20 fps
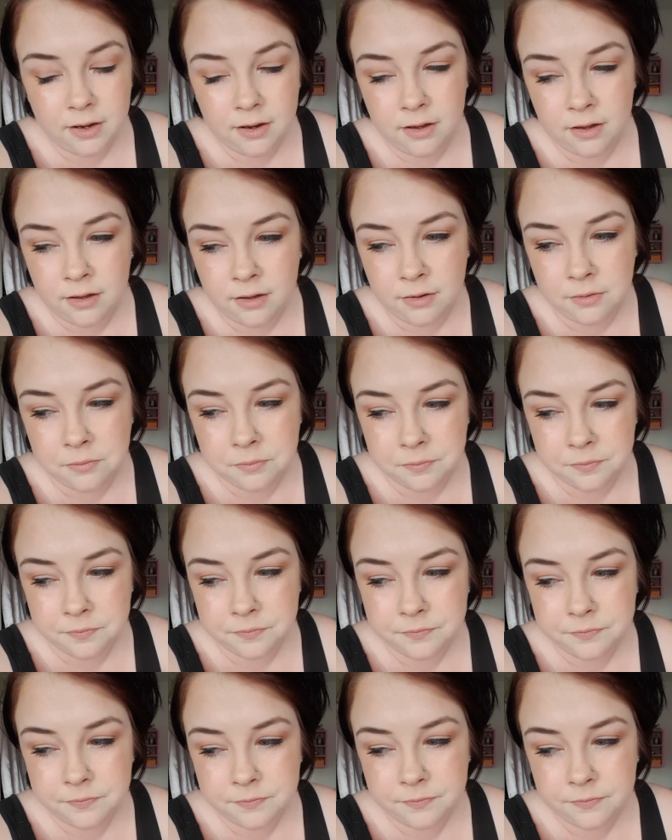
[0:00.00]
Um,
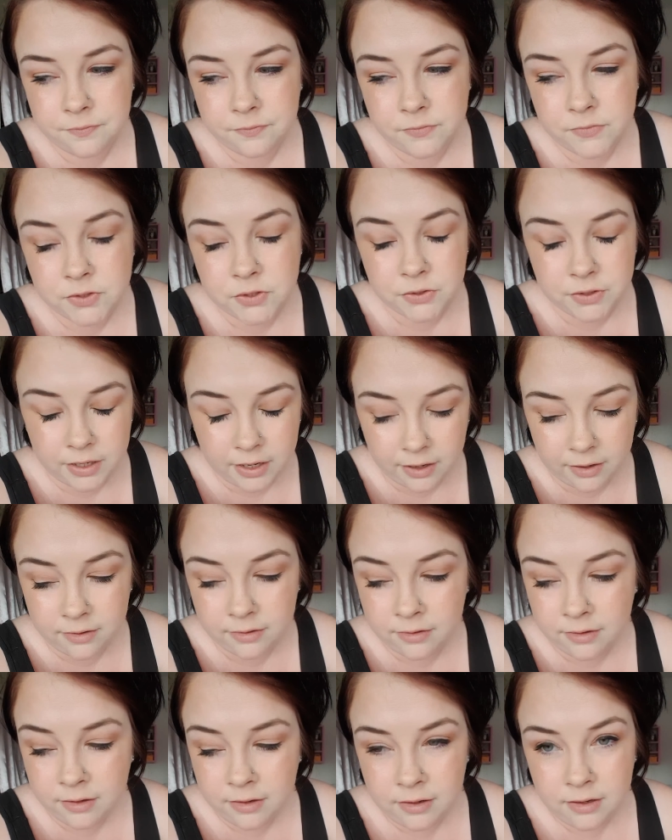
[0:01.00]
so yeah
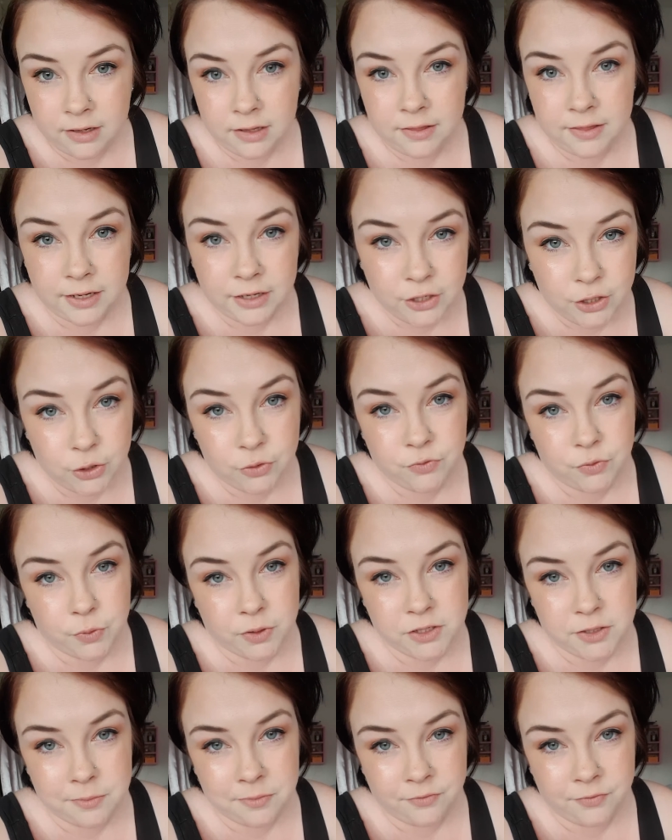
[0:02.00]
thank you for
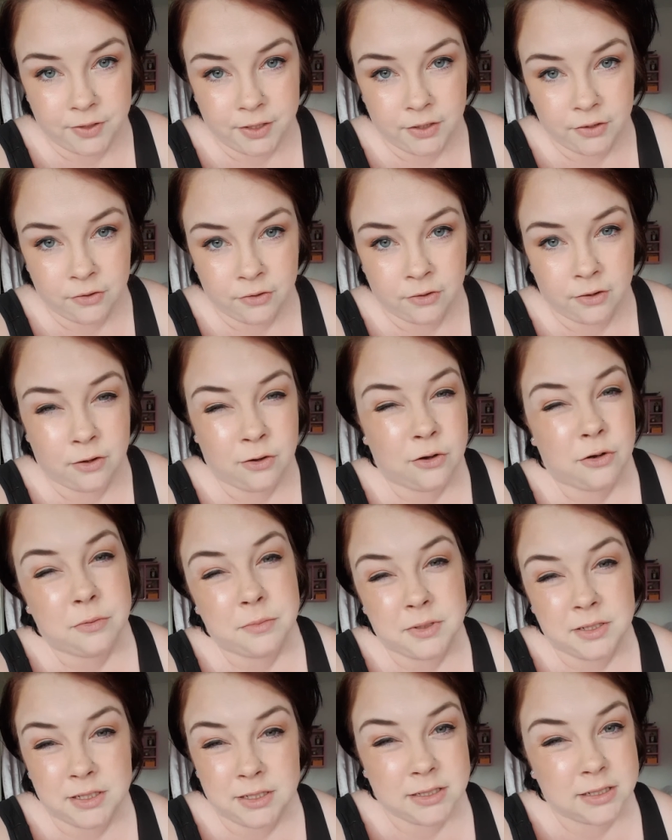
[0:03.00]
watching my video. I
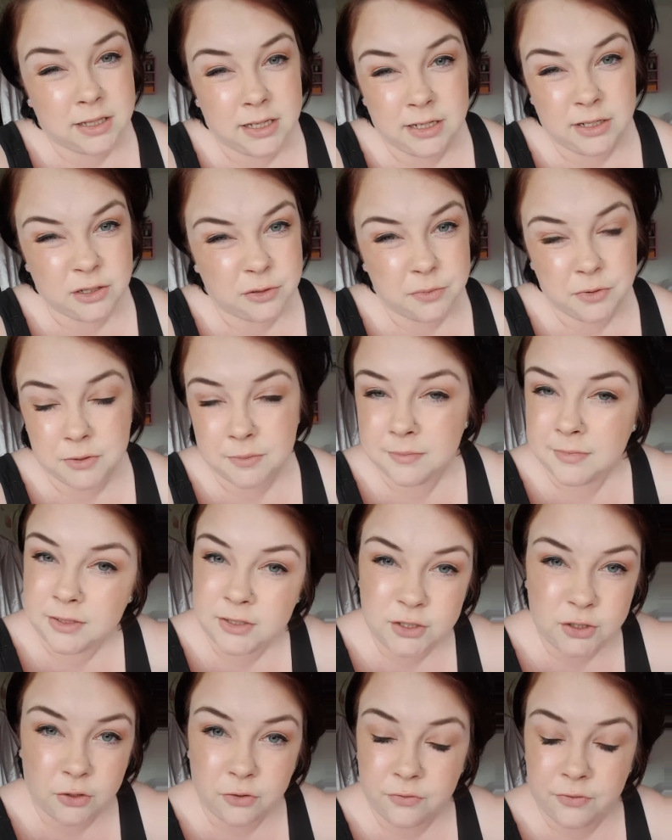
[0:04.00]
hope this has cleared up some
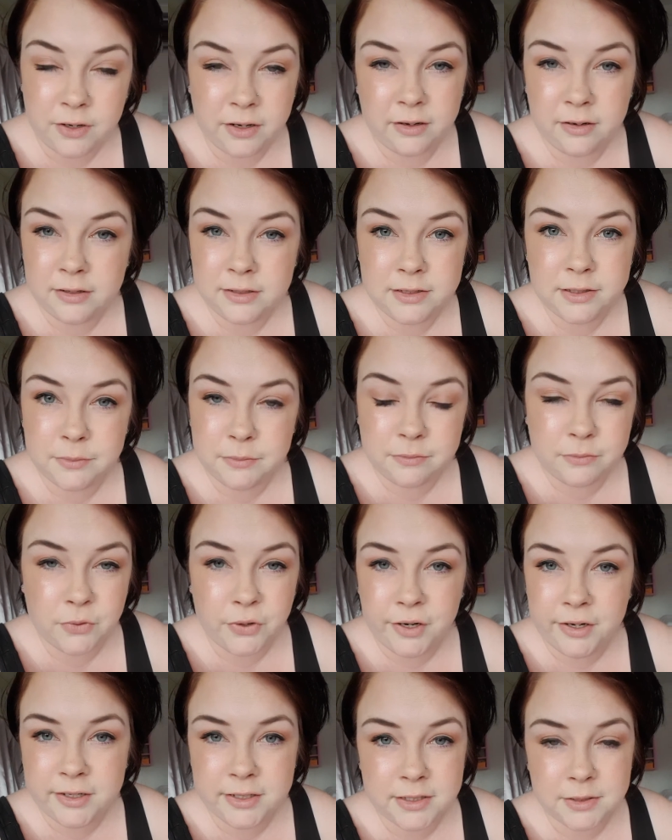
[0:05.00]
stuff and it
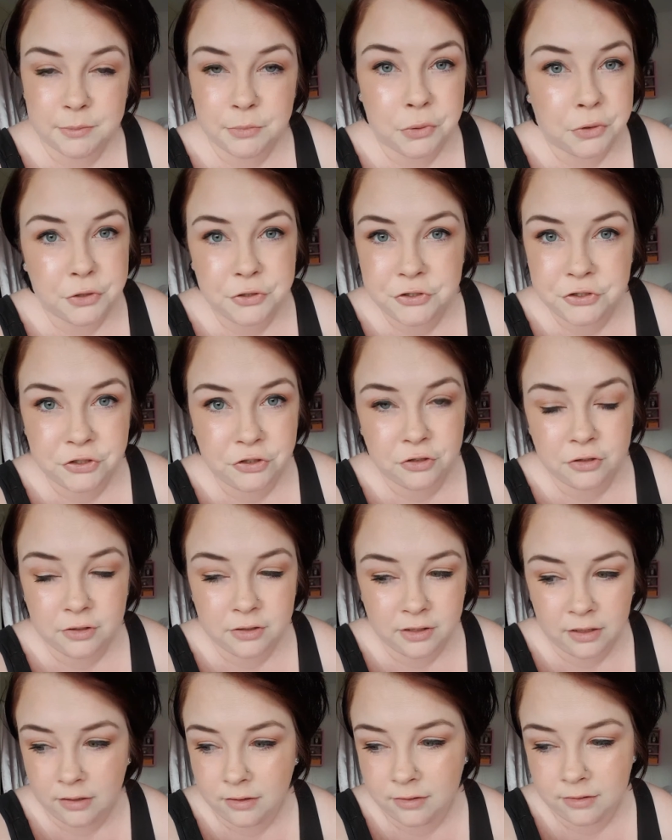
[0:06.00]
went as
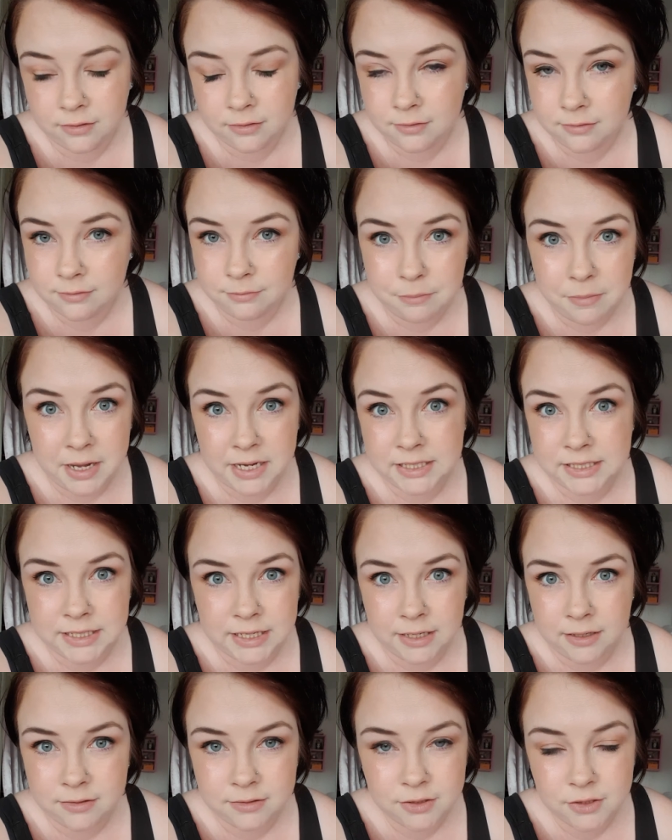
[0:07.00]
emotional and
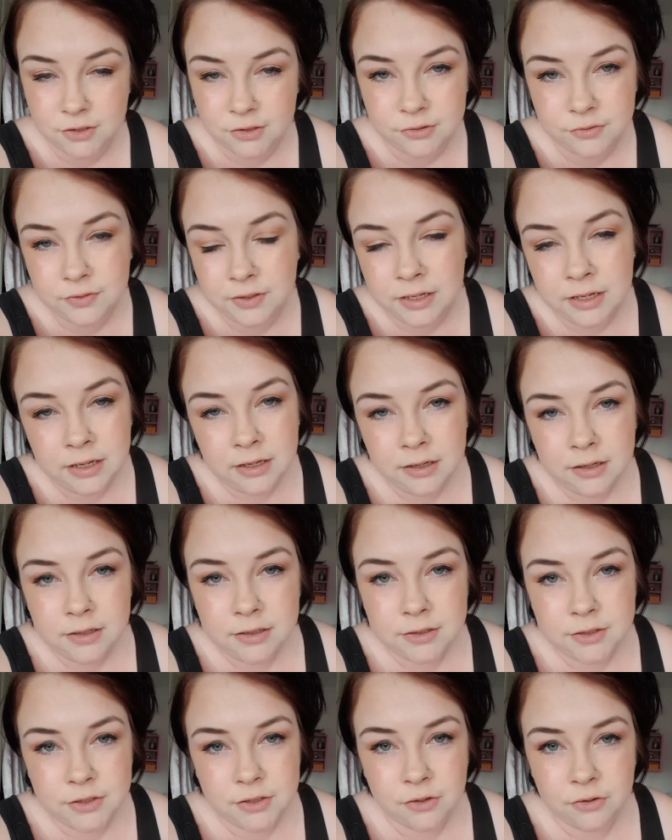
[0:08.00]
messy and stuff.
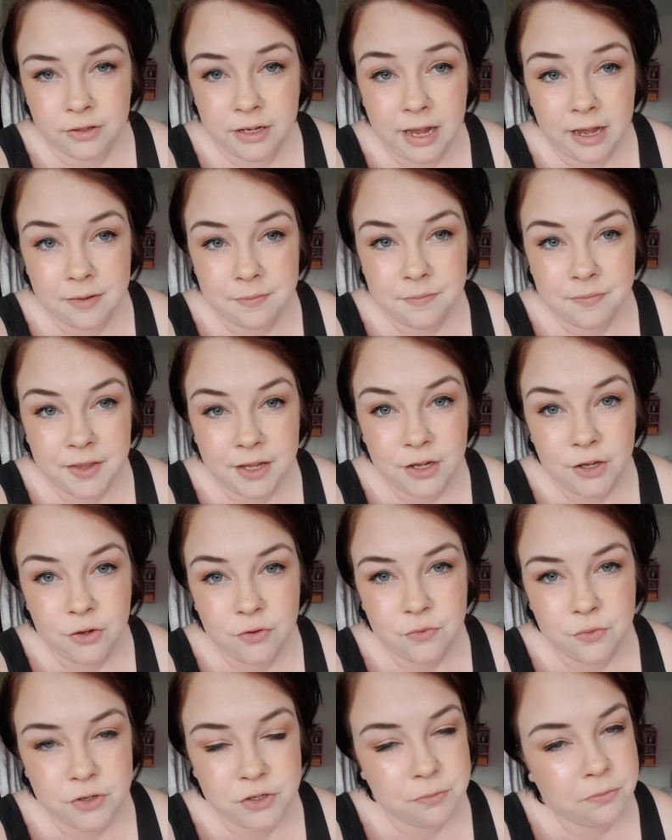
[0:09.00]
So yeah, thank
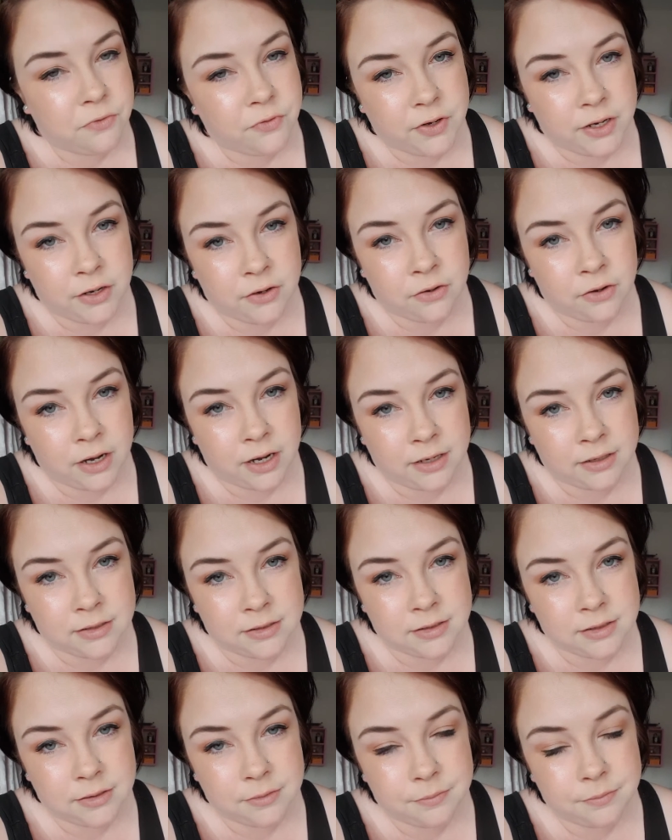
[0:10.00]
you for watching my video
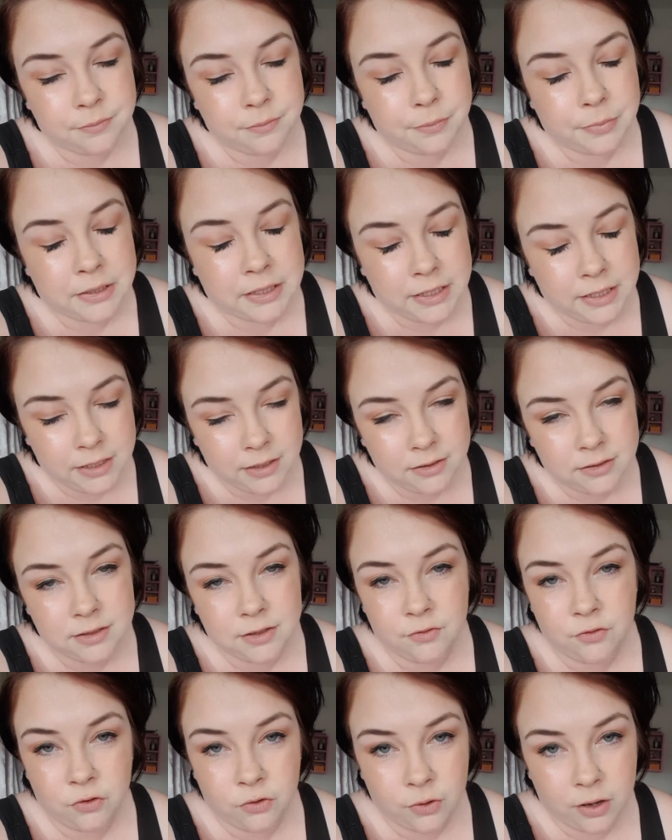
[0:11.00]
and please,
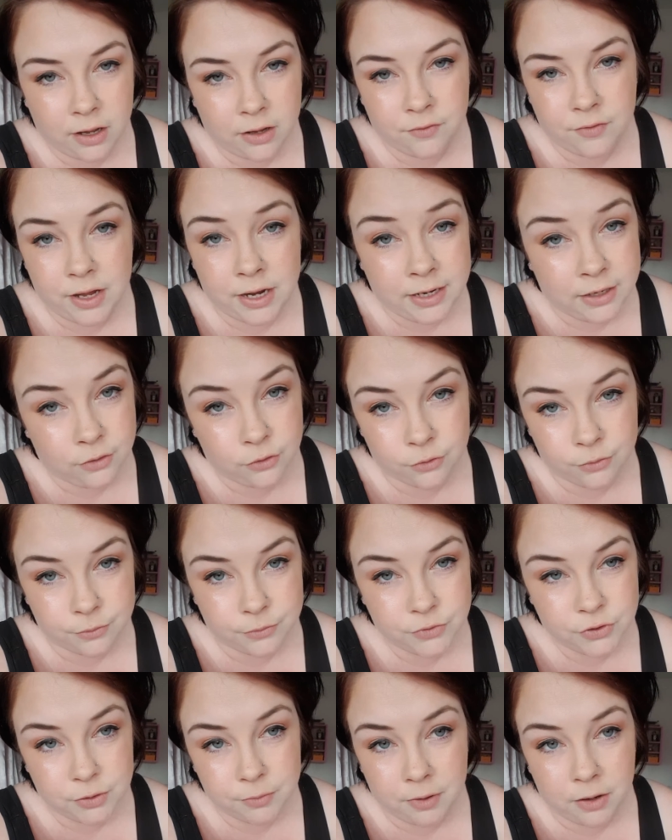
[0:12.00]
if you have any
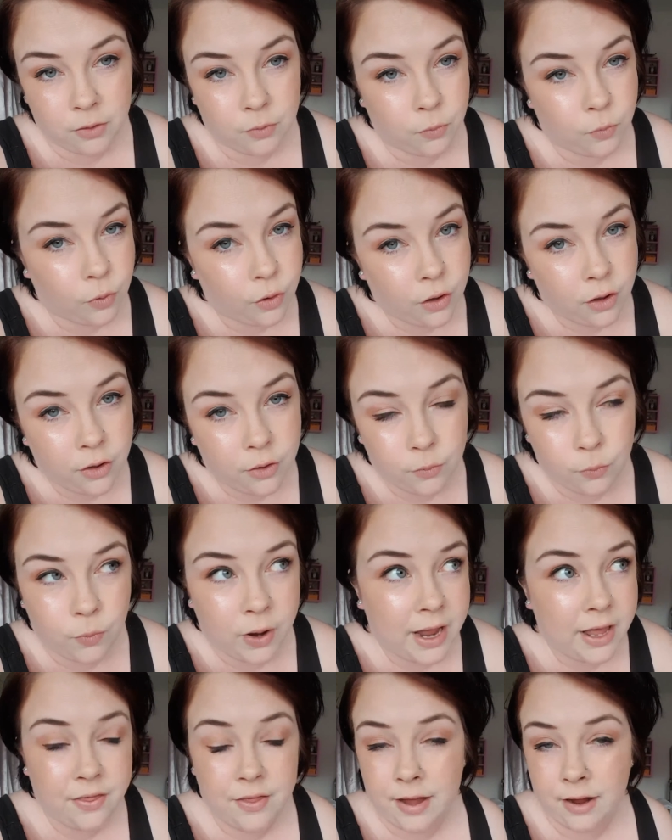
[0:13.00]
lumps, no matter what,
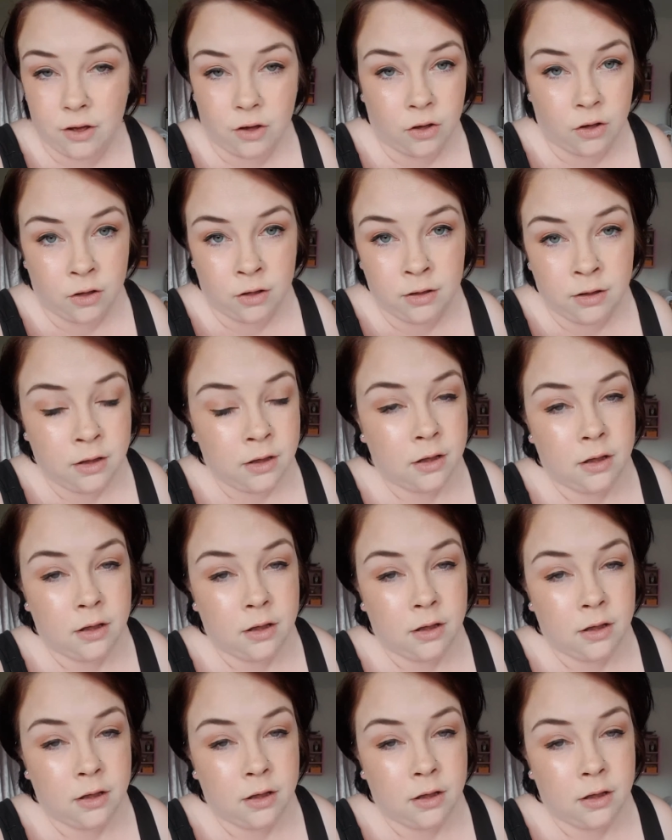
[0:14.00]
where they are,